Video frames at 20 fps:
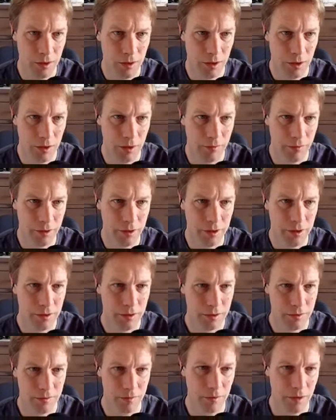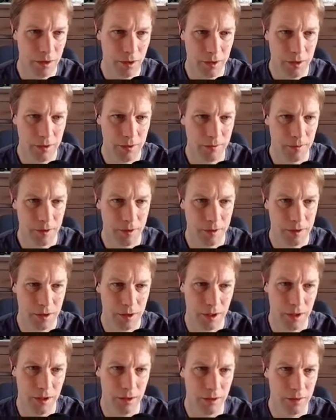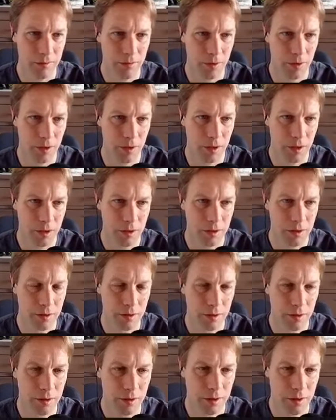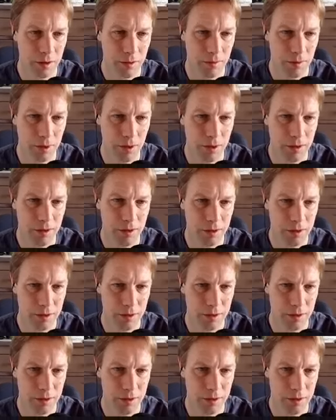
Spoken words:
And the reason it doesn't work is because, again, the compiler complains.